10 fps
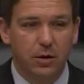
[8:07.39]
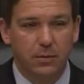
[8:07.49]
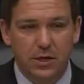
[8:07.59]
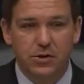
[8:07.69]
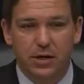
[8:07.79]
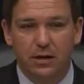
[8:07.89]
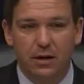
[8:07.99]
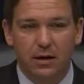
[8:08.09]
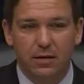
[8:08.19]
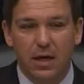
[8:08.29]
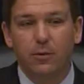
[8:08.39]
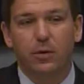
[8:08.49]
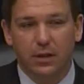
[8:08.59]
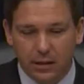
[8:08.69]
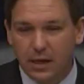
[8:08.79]
own admission, they
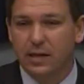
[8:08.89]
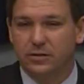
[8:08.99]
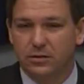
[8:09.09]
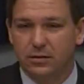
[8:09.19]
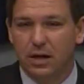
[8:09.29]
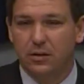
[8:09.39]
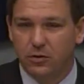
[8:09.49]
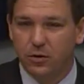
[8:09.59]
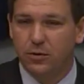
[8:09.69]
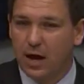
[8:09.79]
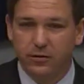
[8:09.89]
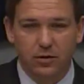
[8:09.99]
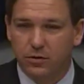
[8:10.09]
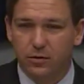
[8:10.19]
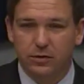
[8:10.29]
released in
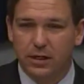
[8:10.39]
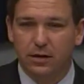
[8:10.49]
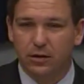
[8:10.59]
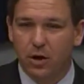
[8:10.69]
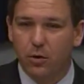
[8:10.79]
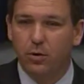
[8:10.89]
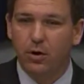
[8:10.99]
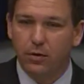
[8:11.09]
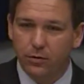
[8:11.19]
2013 alone